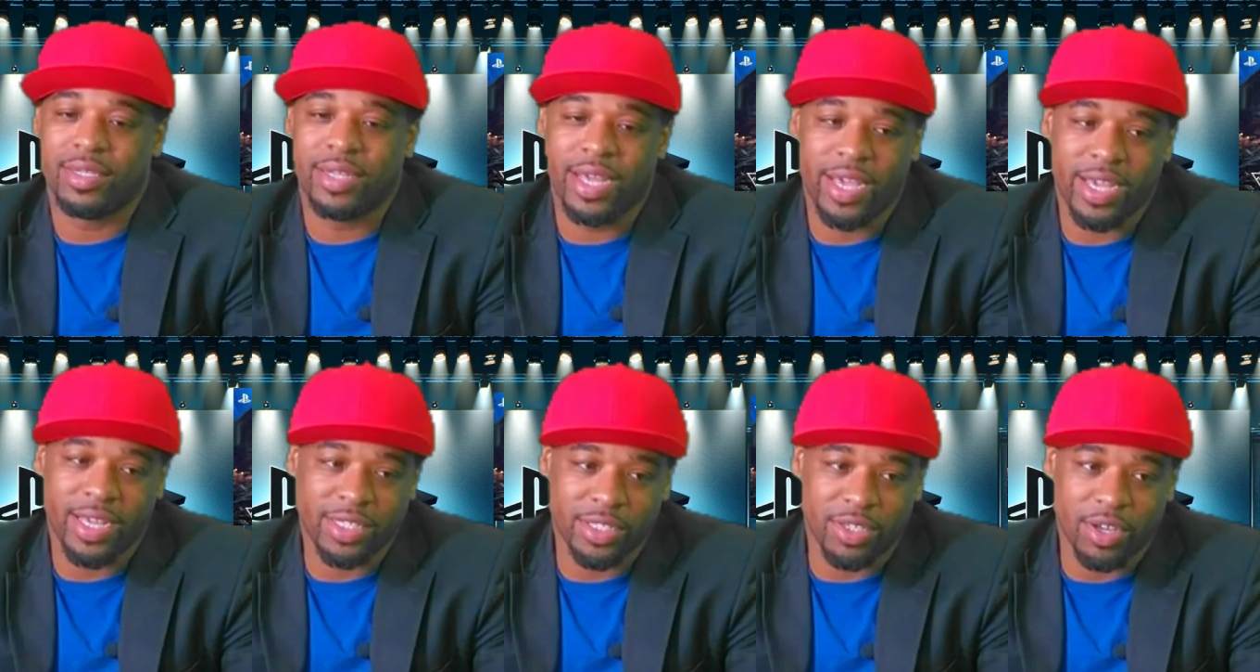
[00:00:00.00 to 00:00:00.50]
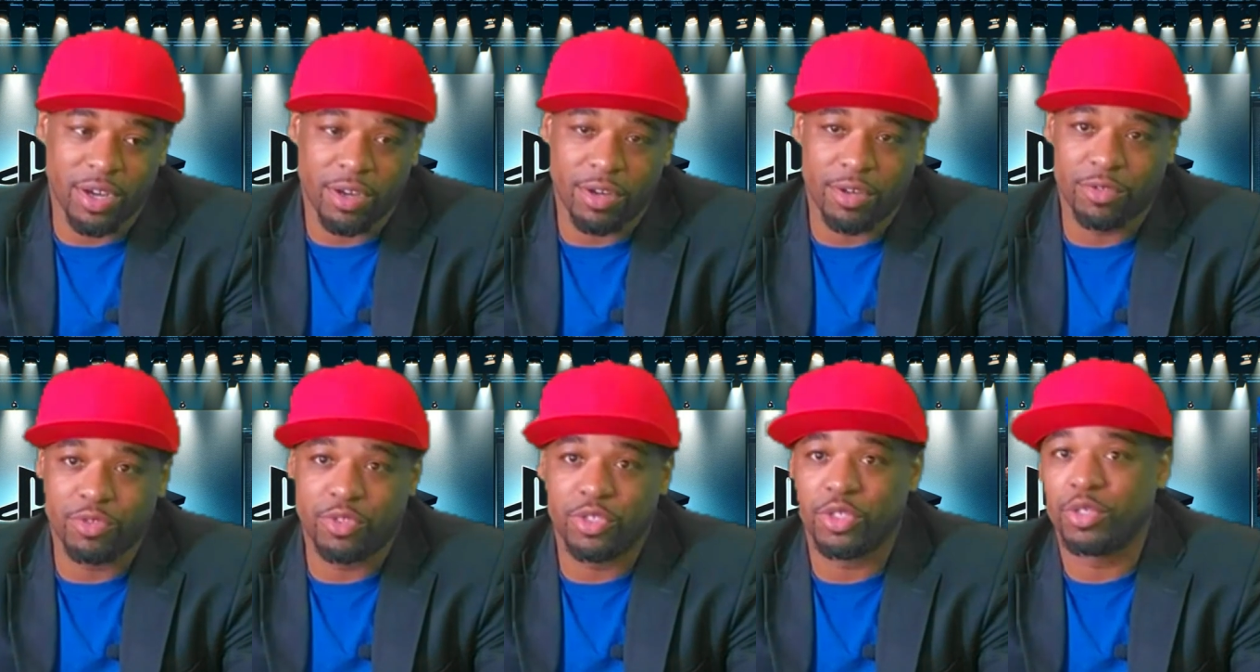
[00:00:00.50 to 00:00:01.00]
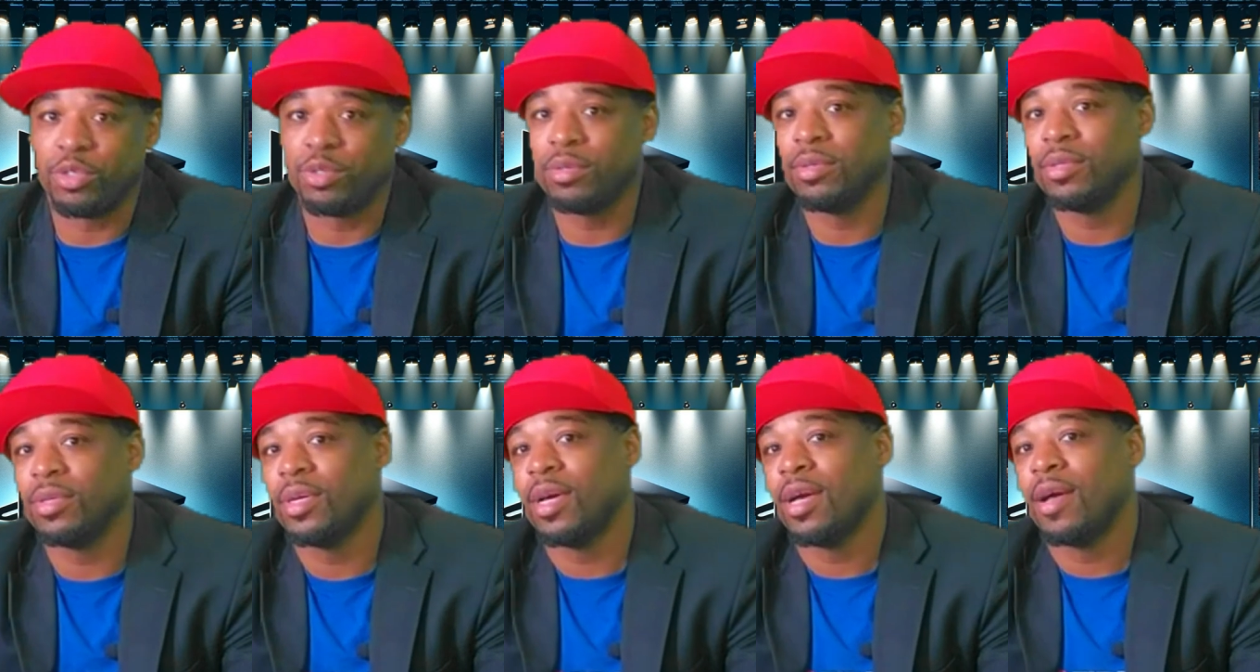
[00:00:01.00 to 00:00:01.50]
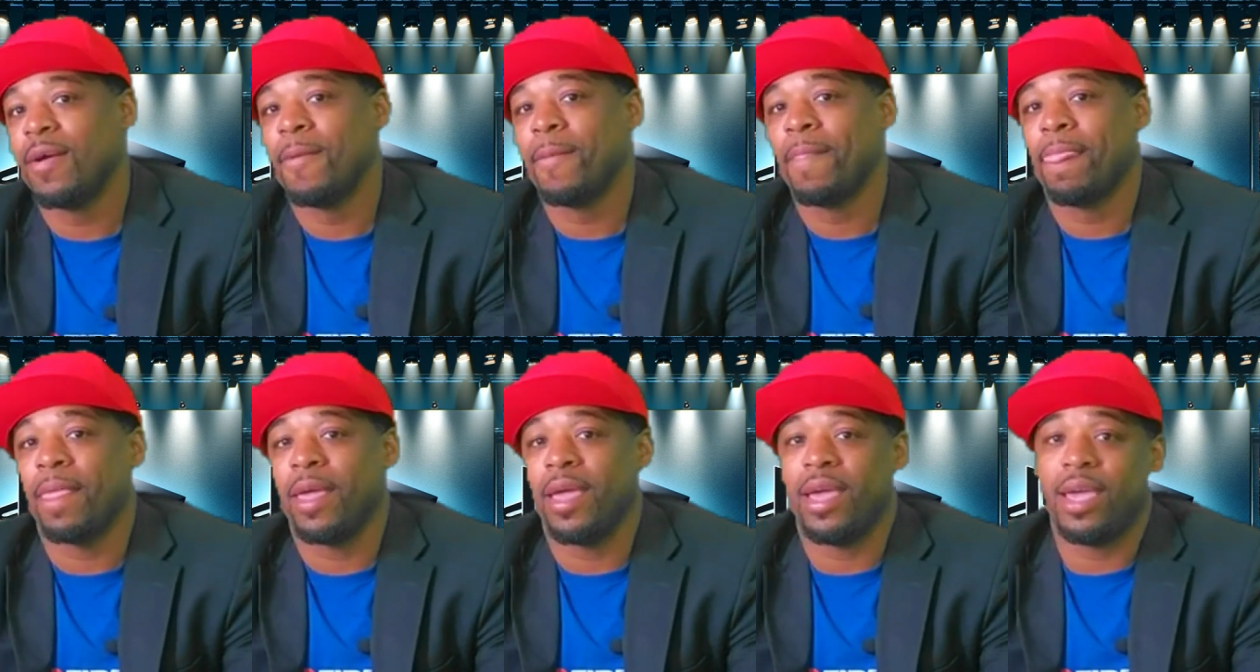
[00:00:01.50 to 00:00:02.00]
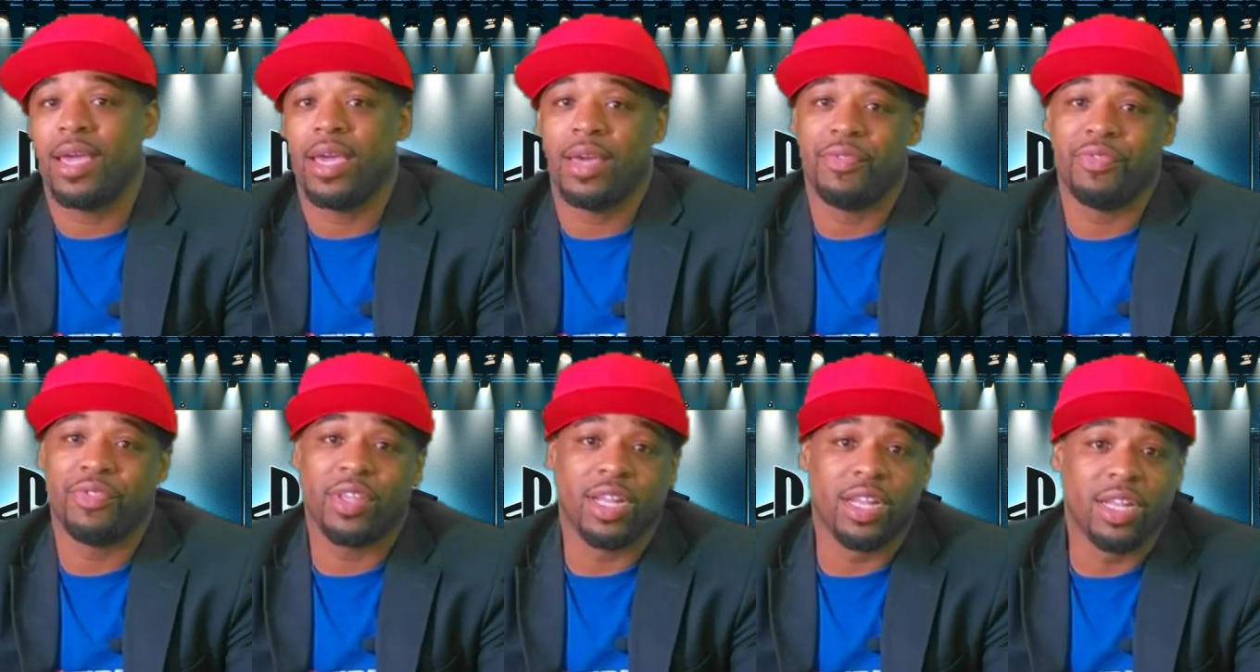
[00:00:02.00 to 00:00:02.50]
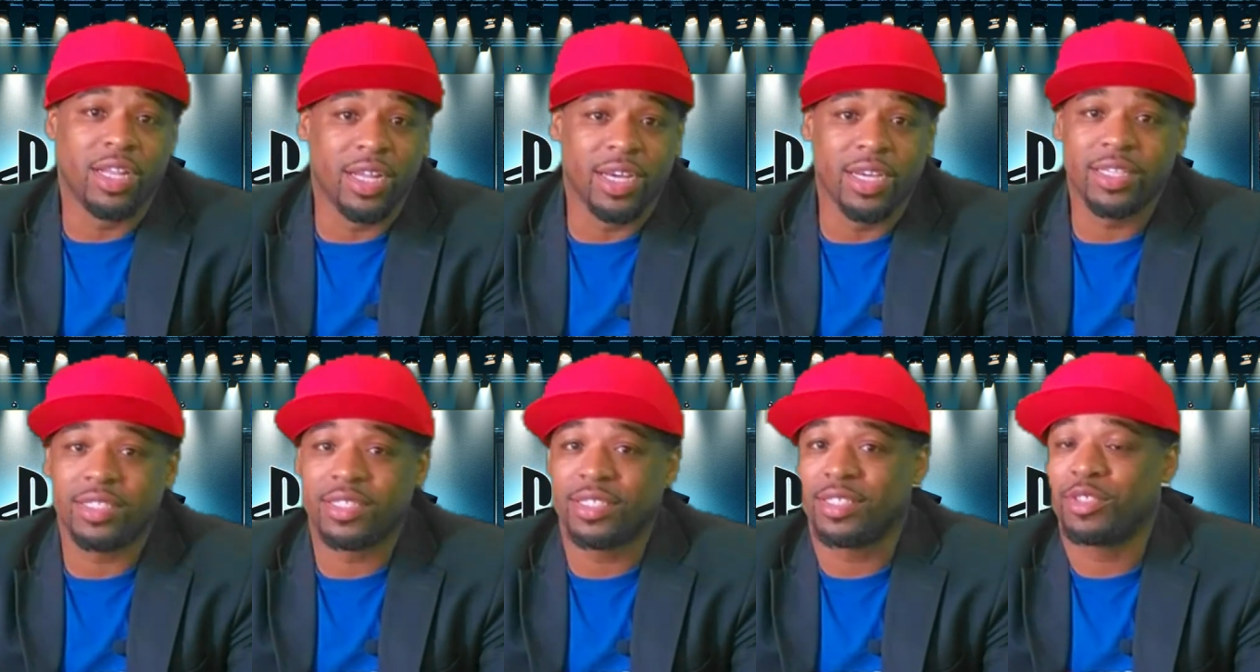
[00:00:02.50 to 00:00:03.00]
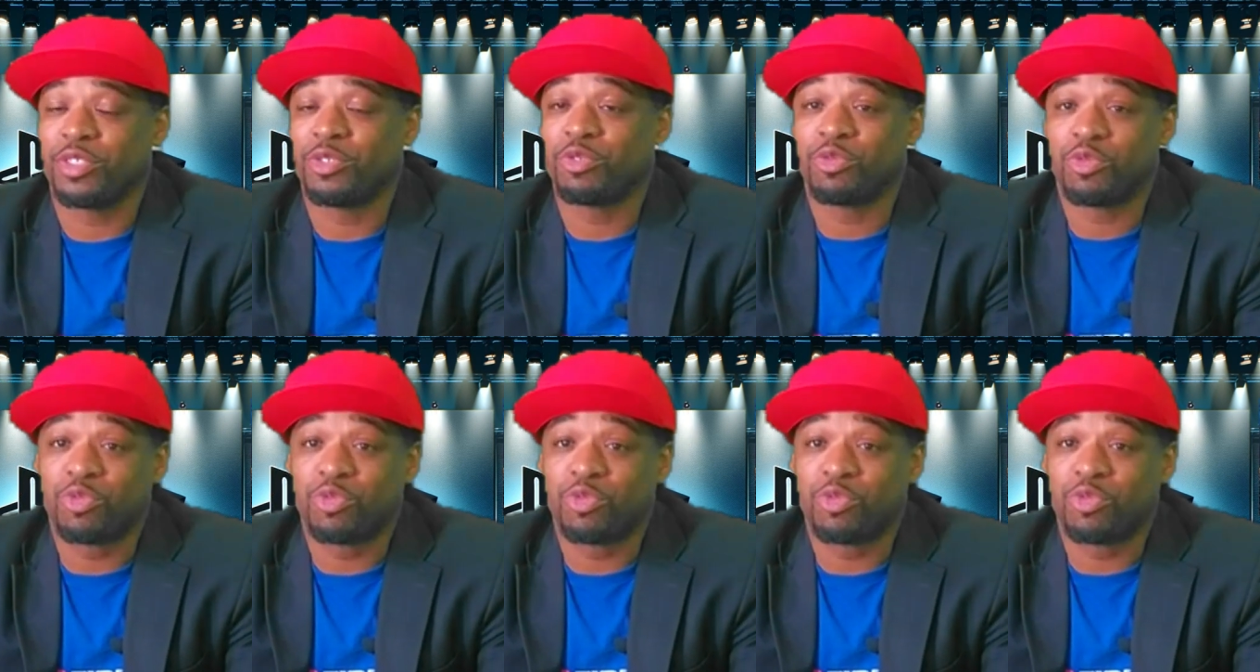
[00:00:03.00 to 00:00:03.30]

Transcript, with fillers: Days Gone 2, and the list